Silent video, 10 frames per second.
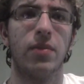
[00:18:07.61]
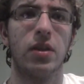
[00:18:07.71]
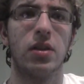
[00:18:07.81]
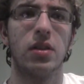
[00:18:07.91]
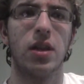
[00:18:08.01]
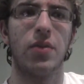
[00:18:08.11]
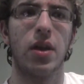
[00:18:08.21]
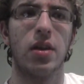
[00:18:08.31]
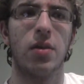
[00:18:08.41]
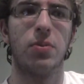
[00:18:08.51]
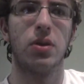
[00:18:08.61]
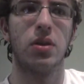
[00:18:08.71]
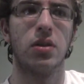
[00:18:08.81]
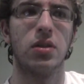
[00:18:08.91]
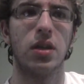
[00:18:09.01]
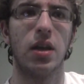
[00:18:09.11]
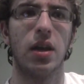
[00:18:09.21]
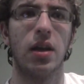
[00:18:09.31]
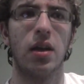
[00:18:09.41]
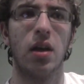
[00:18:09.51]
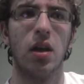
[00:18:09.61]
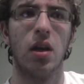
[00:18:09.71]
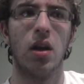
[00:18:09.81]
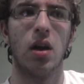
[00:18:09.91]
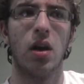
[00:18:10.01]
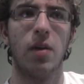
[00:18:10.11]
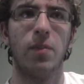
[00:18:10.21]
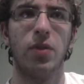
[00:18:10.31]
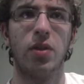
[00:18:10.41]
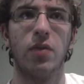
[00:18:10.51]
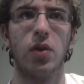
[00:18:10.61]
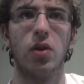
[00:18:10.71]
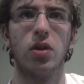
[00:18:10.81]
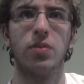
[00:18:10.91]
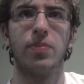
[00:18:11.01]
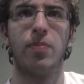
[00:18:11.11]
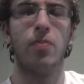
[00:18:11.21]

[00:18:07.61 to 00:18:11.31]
is that we end up seeing um, the villains